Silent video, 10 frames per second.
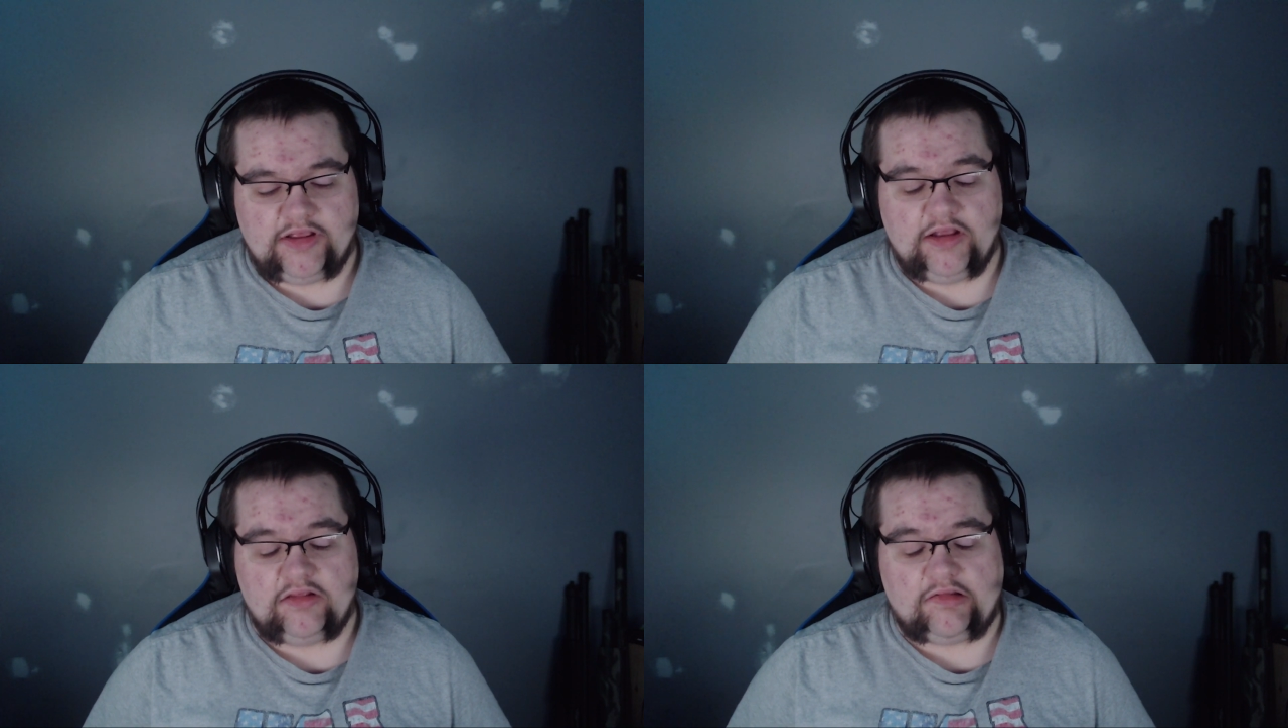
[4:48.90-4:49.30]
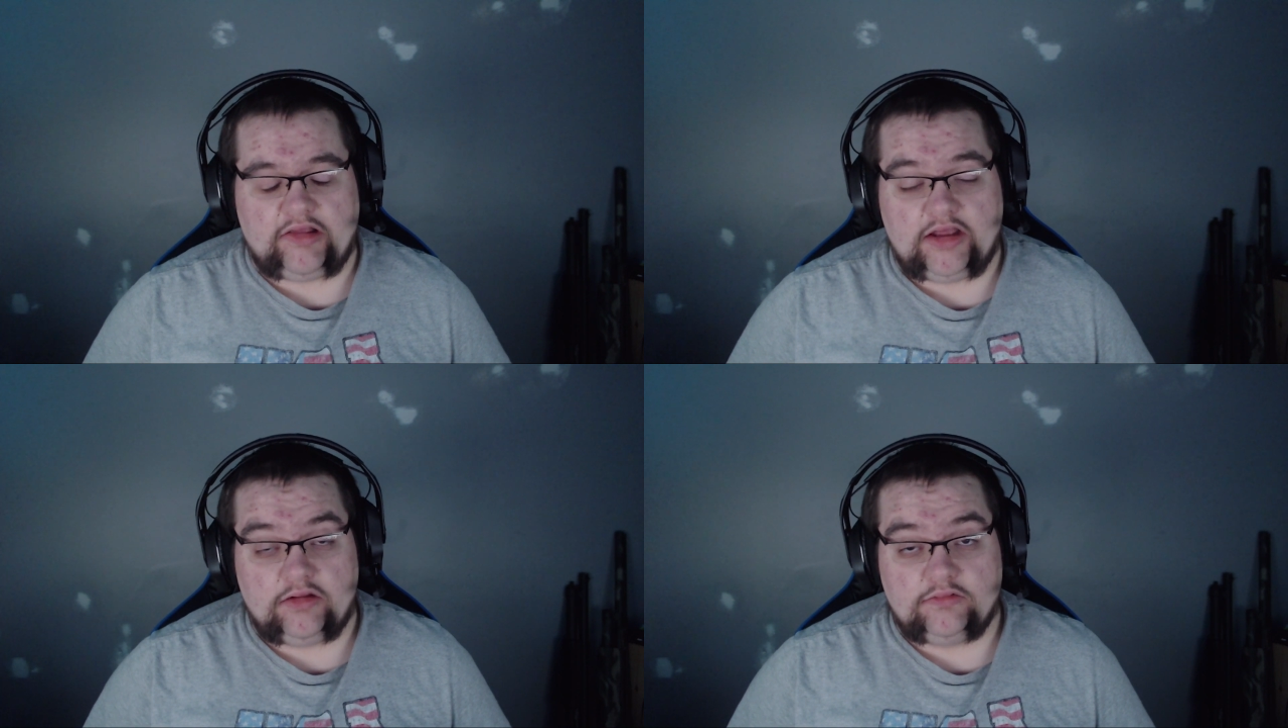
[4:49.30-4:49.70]
It's
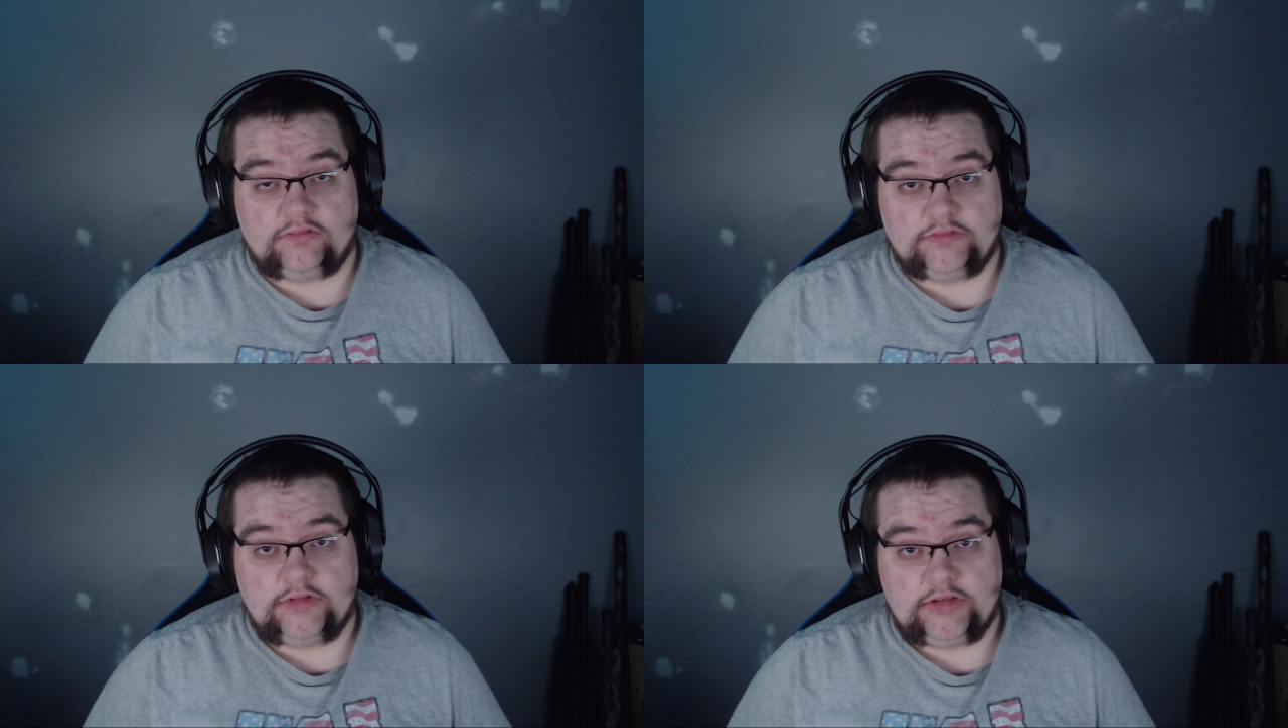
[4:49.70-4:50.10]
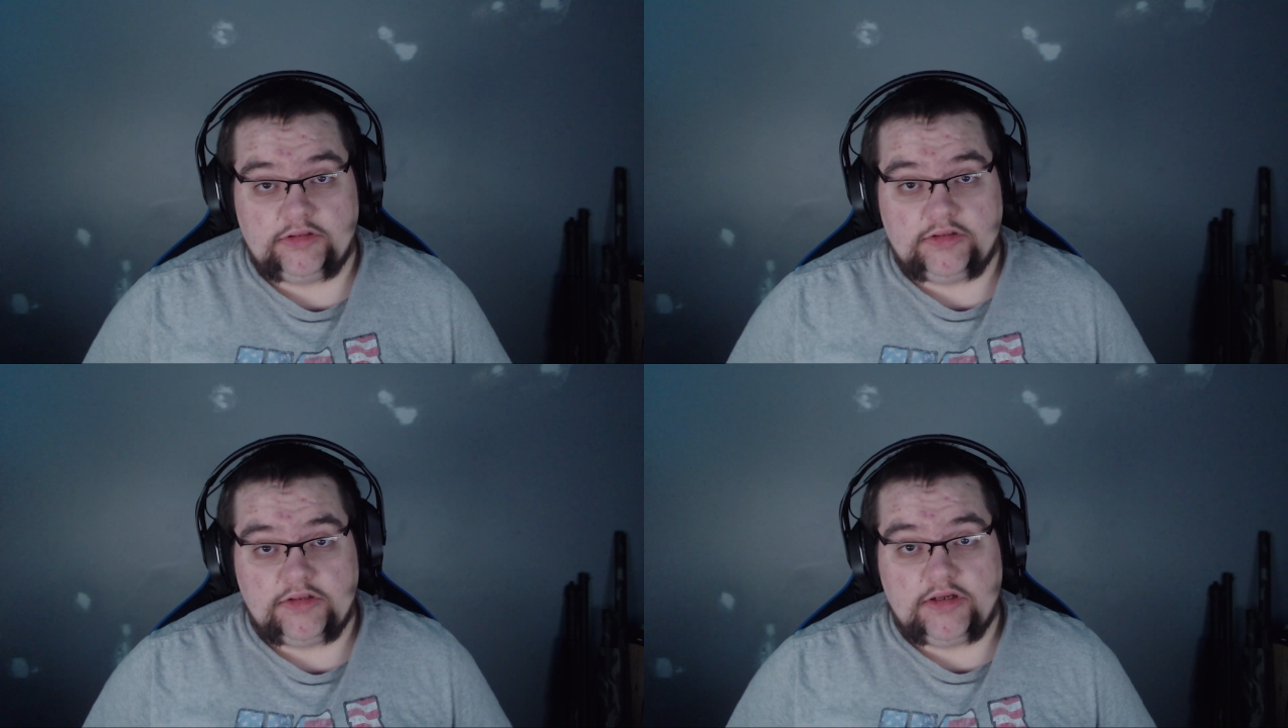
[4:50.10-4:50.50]
a lot.
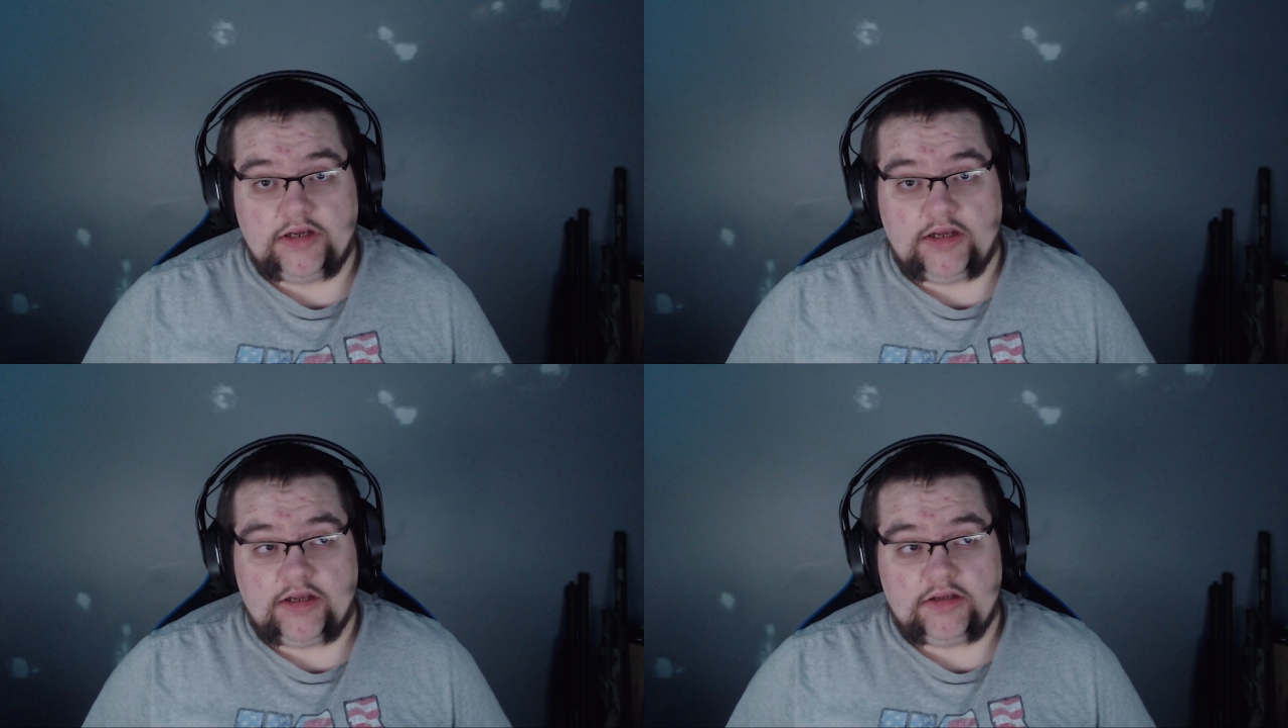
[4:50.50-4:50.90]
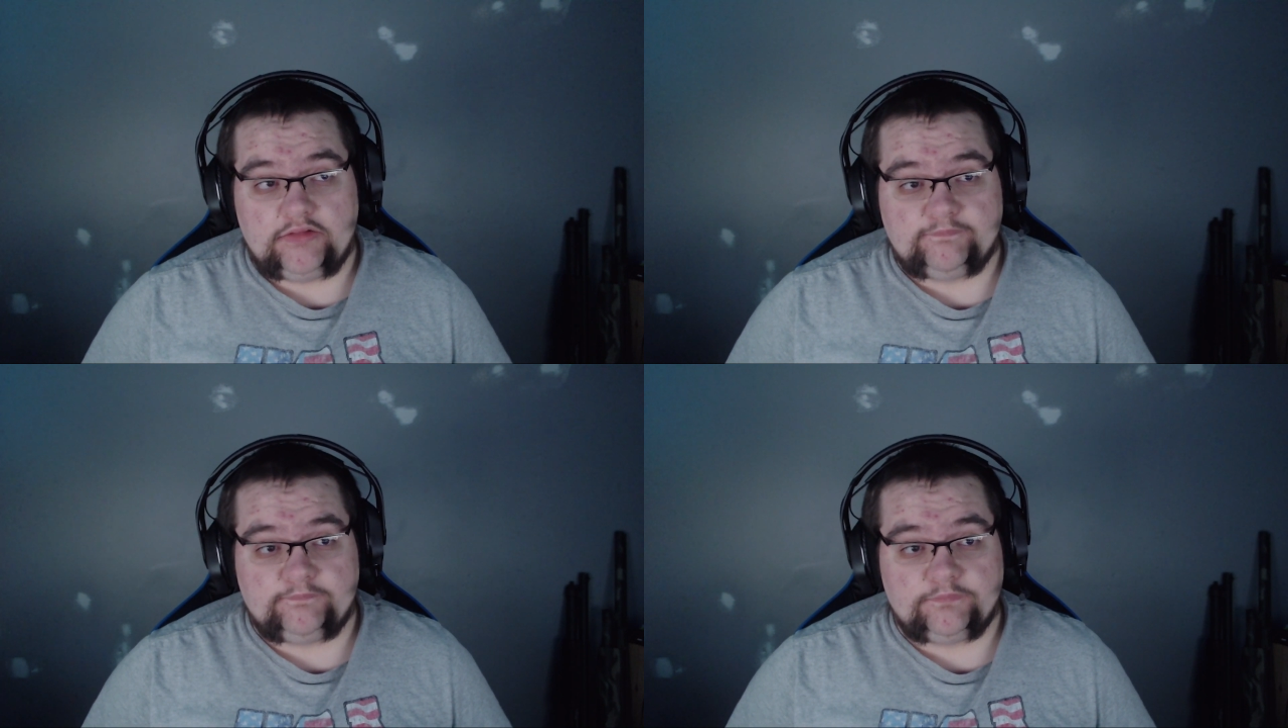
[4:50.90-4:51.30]
Uh,